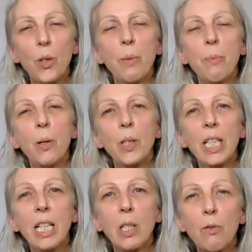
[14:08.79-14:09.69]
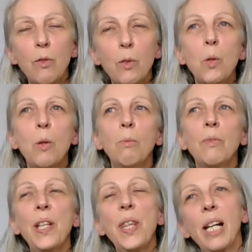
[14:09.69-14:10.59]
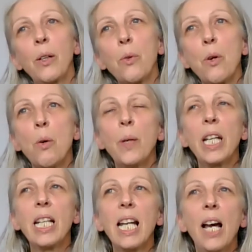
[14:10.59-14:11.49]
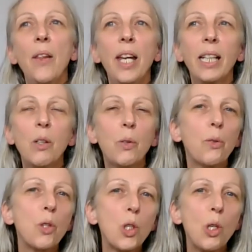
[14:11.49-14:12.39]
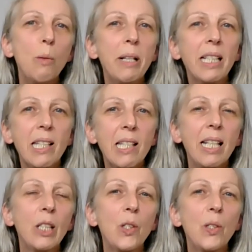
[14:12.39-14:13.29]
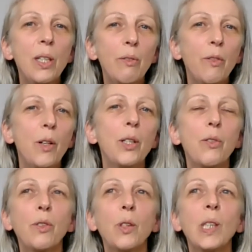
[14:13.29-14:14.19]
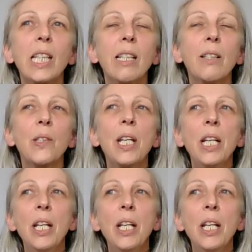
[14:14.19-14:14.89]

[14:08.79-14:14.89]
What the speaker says: So the body is formed and they're growing and they go through so many stages in the first few years.